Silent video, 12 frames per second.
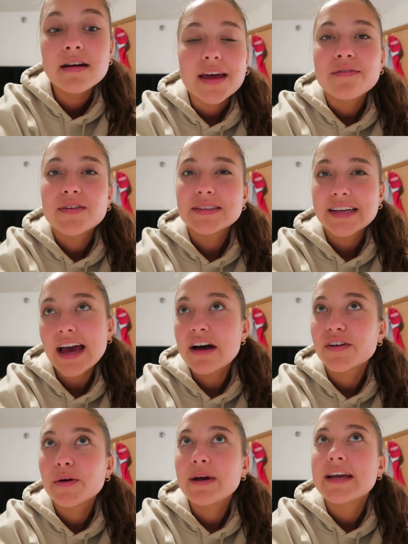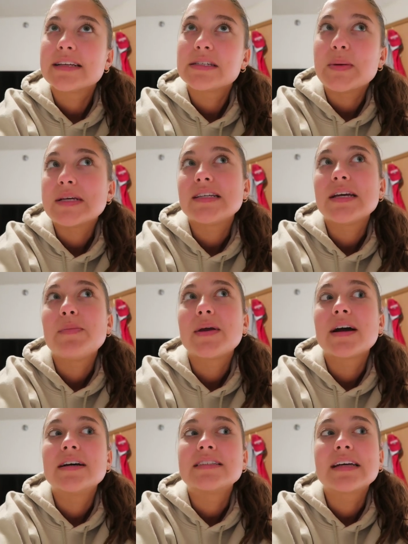It feels like every week is busy
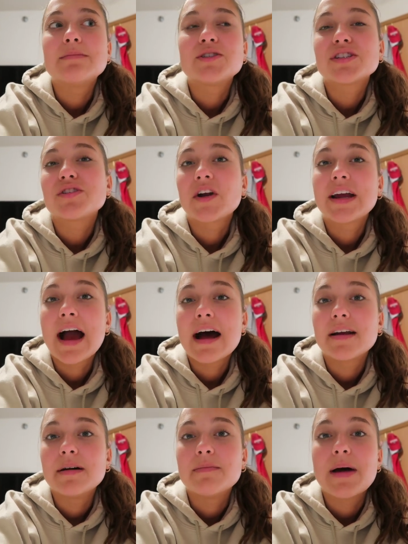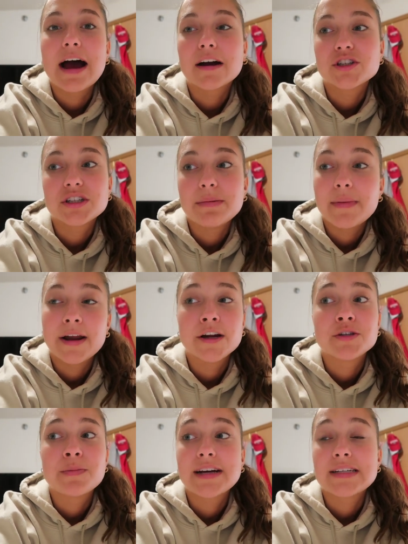because I'm just learning how to actually
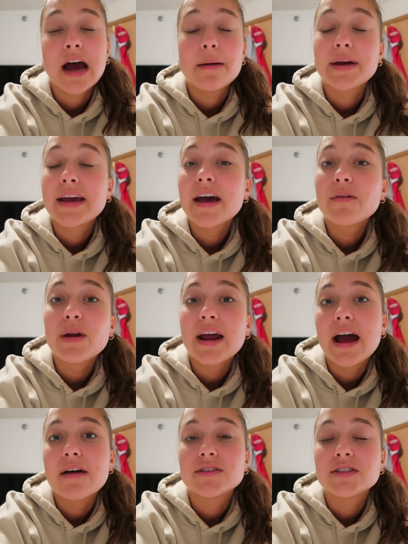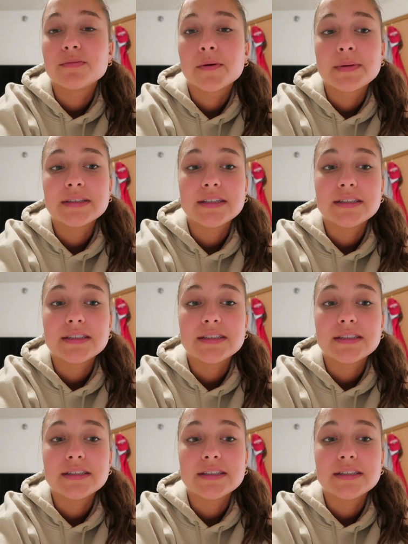manage my time again when I have a super busy